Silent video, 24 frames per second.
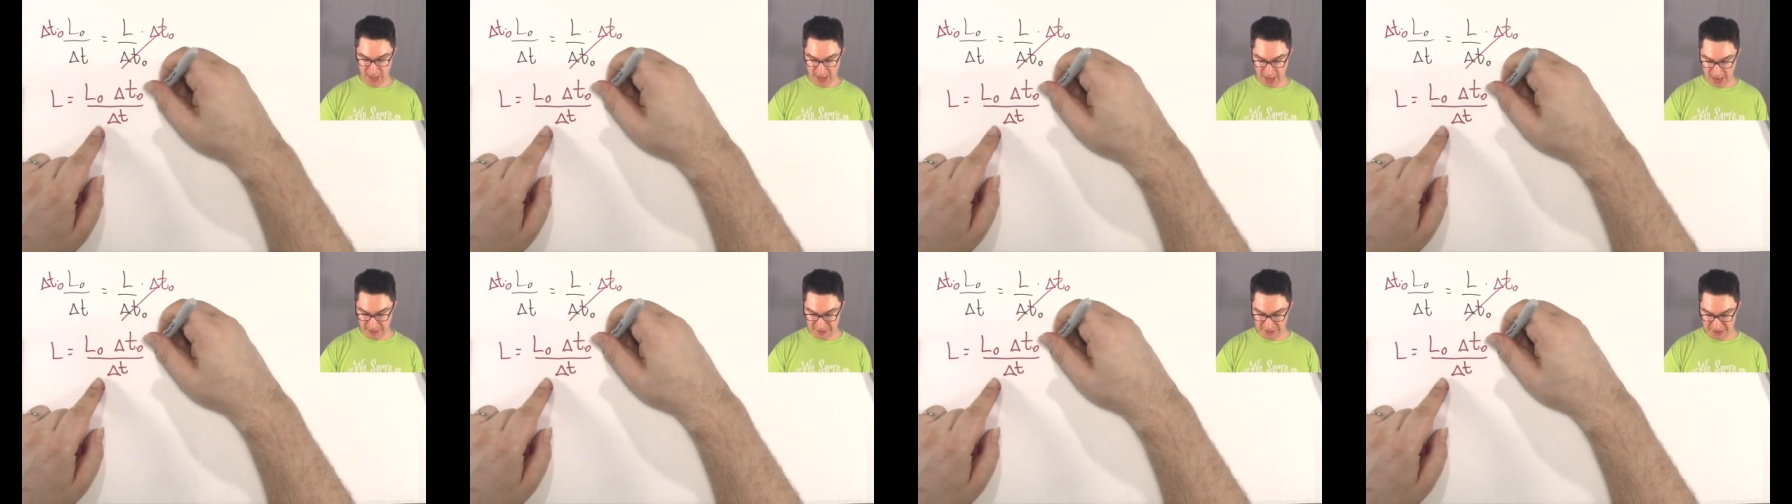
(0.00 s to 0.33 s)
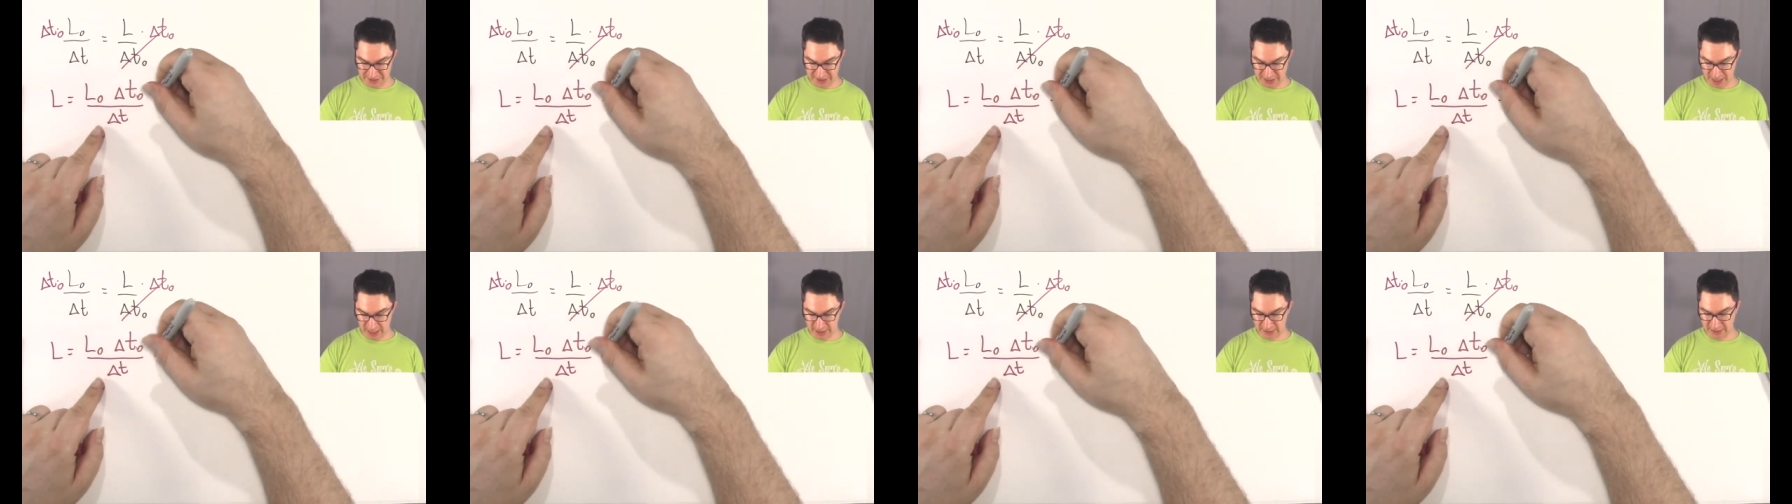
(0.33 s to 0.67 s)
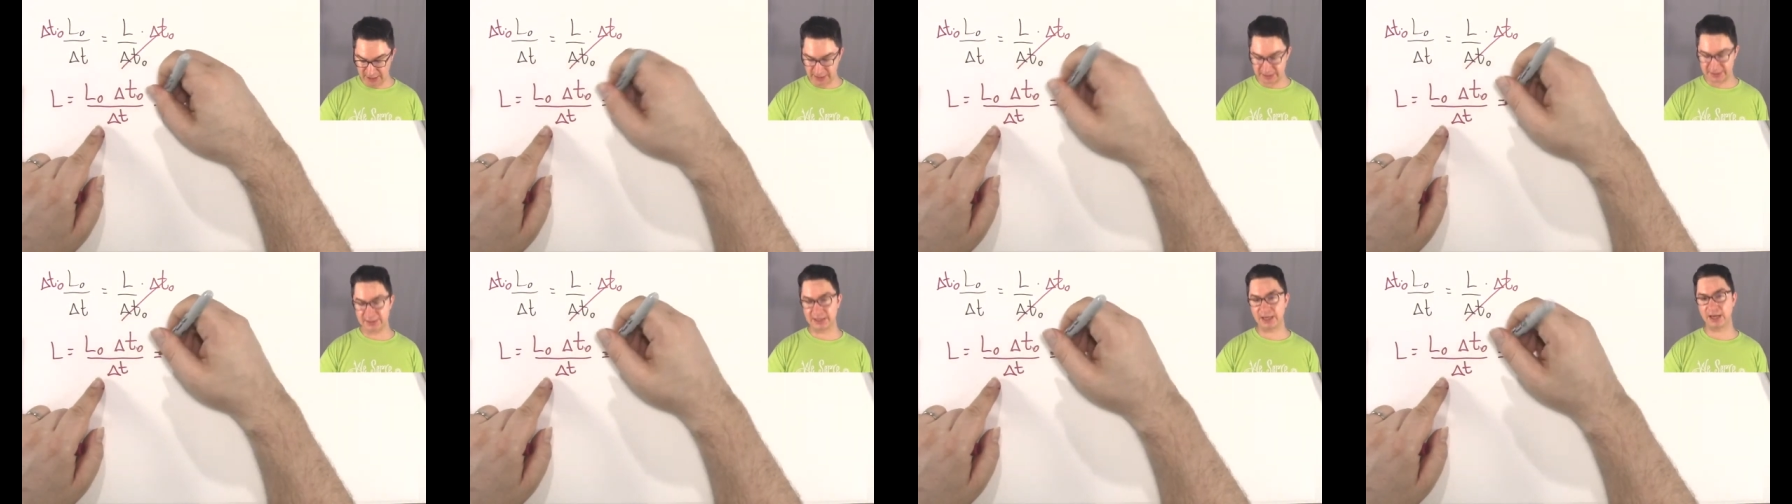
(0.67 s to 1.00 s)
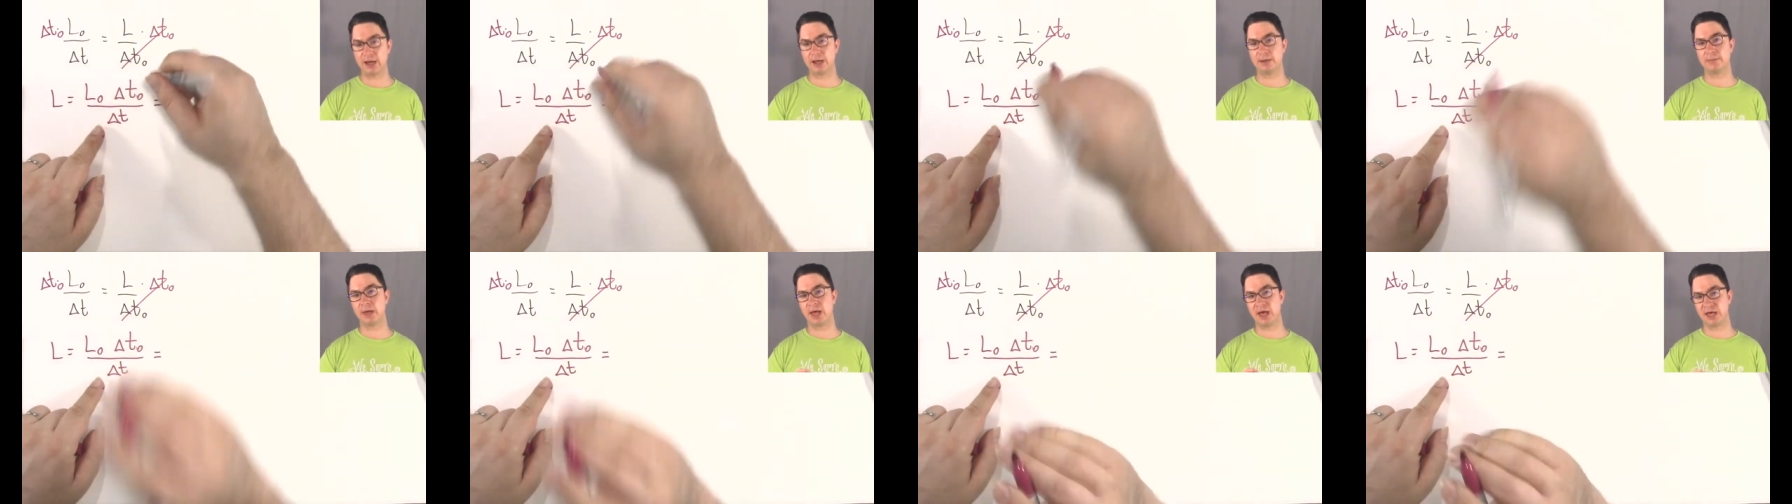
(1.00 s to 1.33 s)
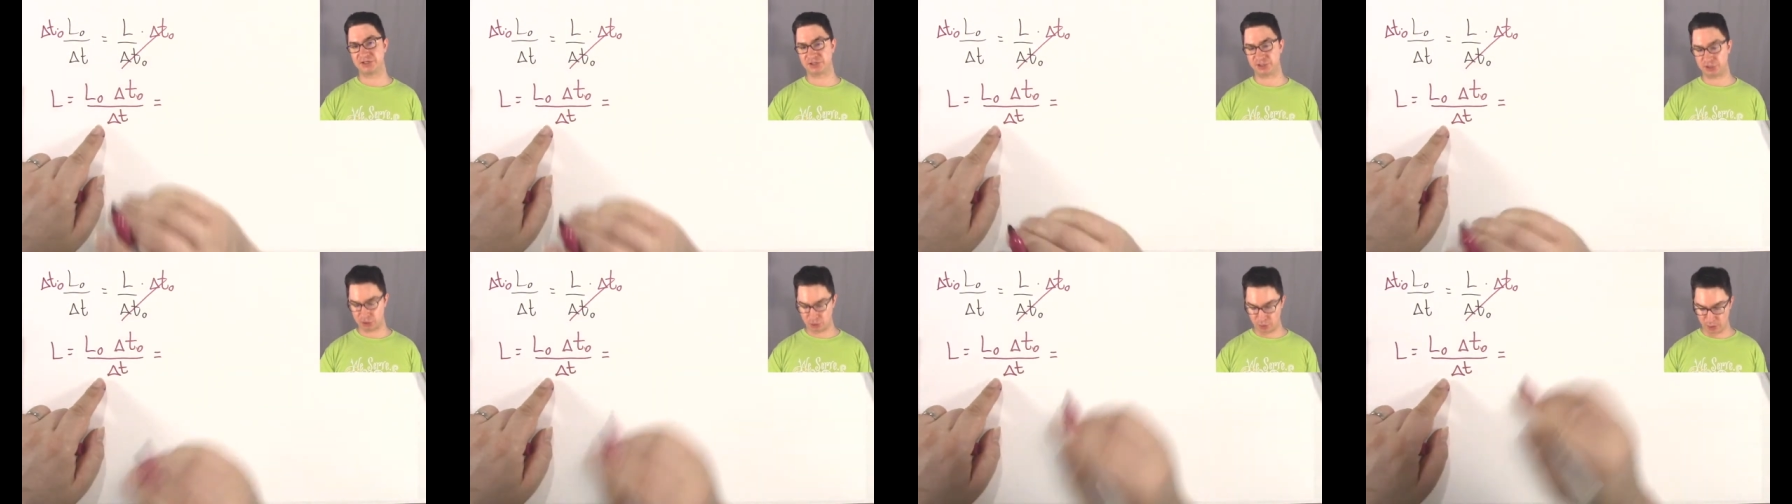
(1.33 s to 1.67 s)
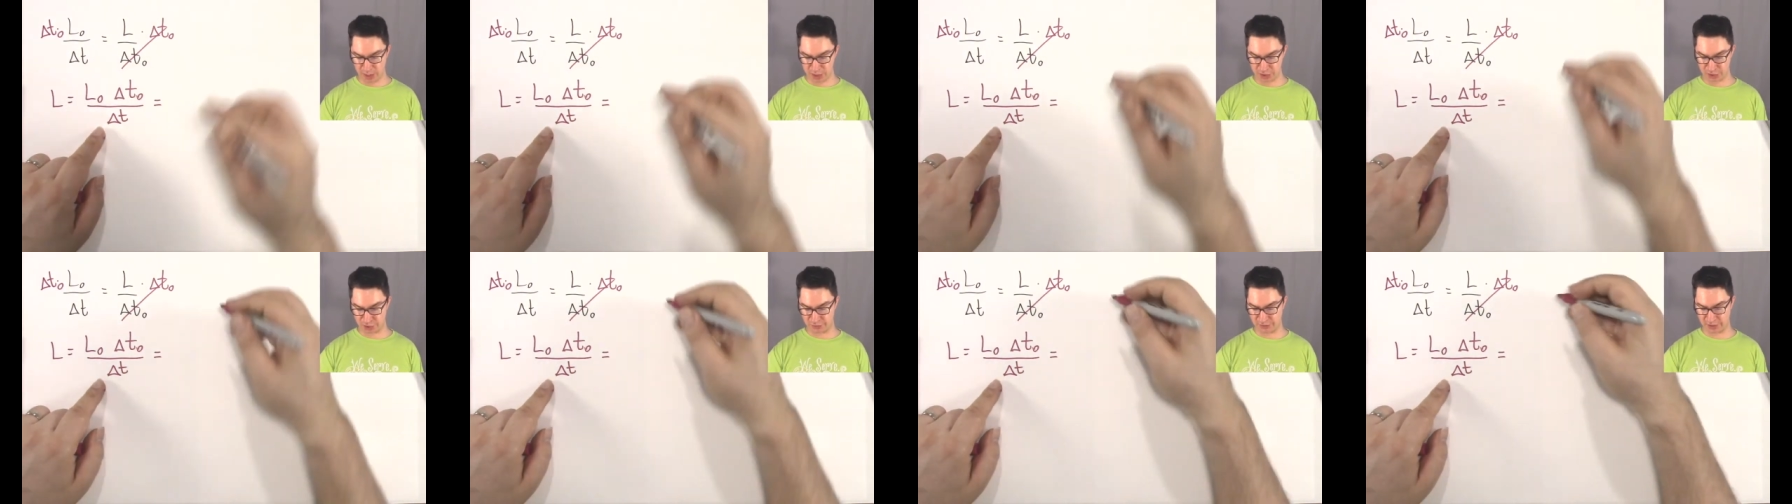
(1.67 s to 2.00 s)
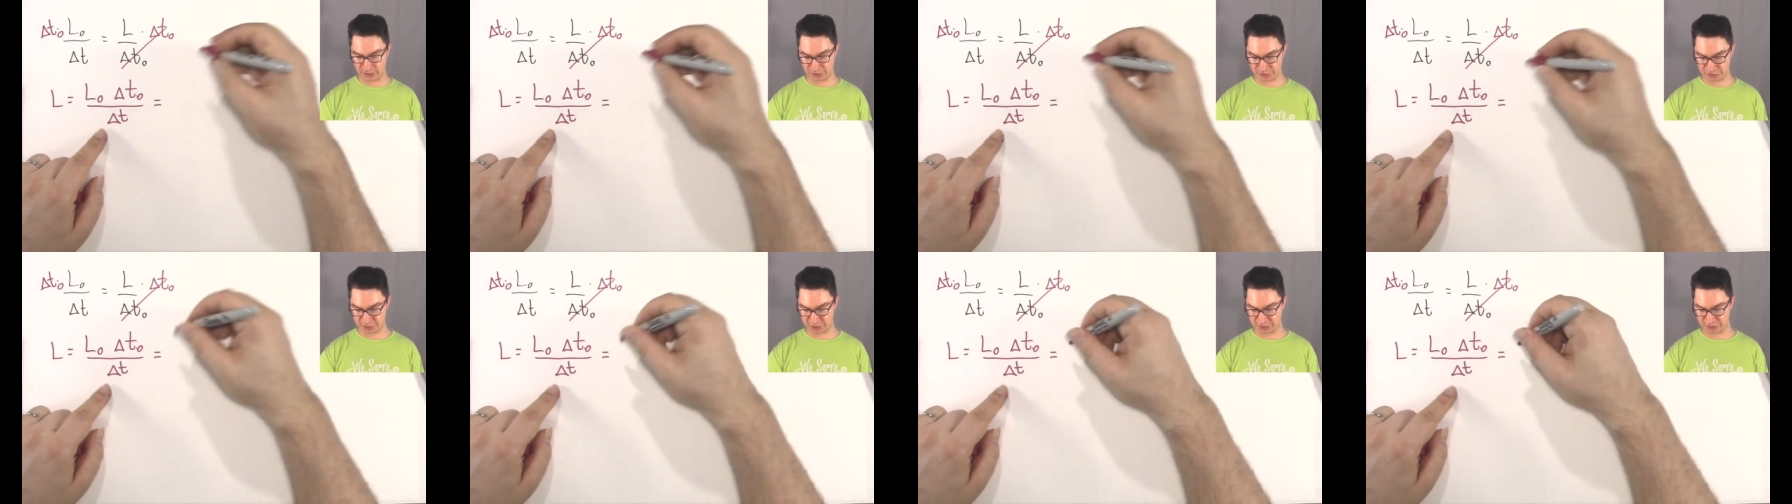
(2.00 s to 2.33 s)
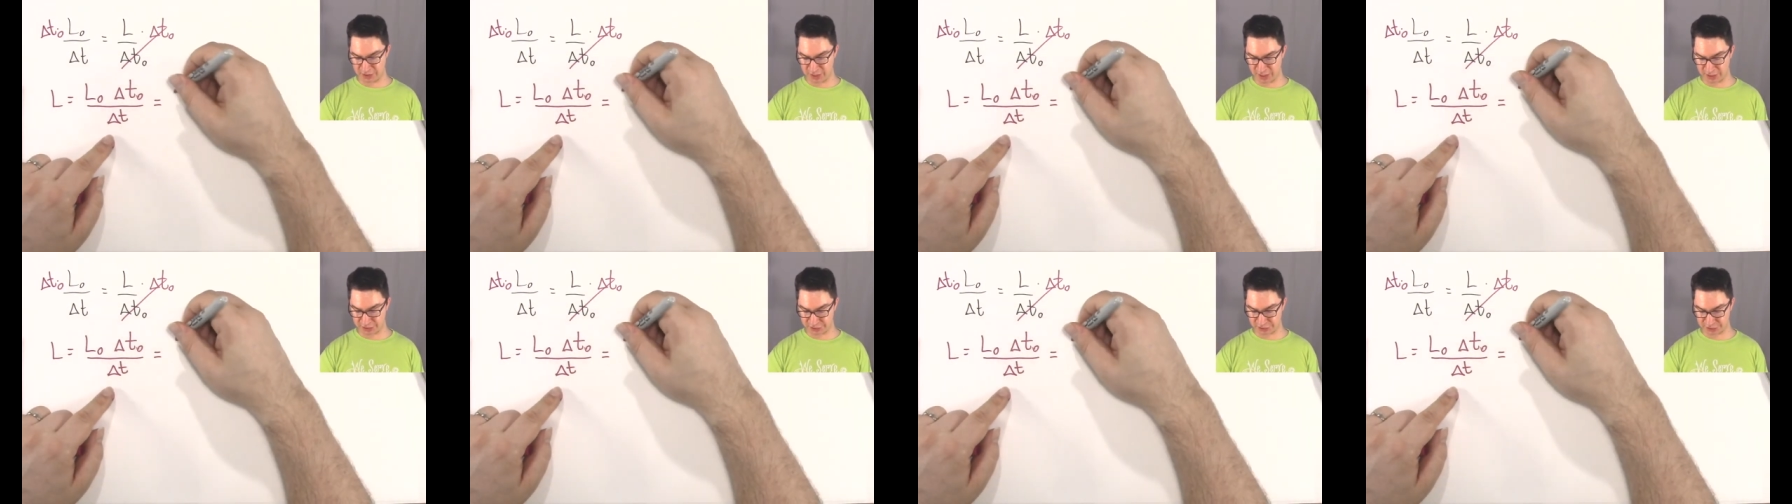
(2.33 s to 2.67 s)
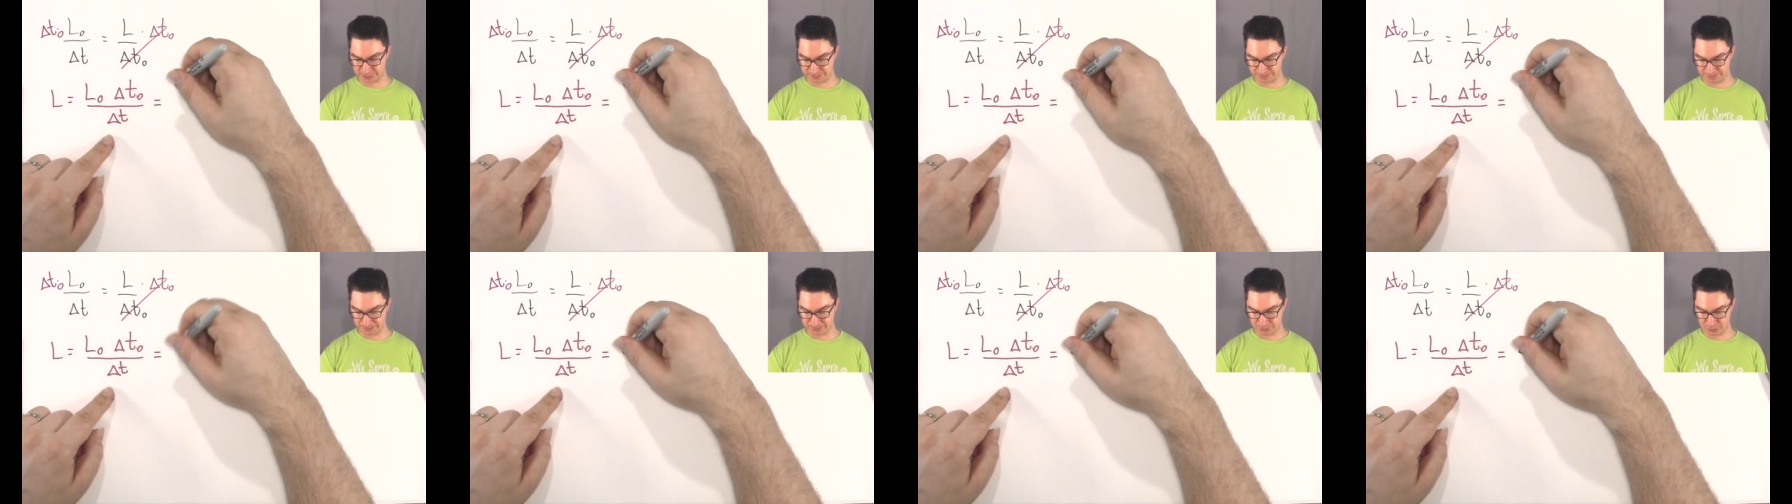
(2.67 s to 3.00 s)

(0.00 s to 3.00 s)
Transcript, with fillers: and the dilated time has an equation that looks like this.